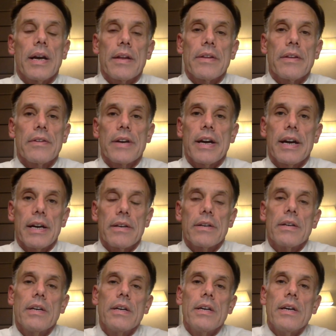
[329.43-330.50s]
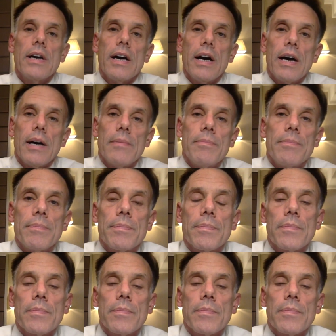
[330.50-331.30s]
On the other hand, um,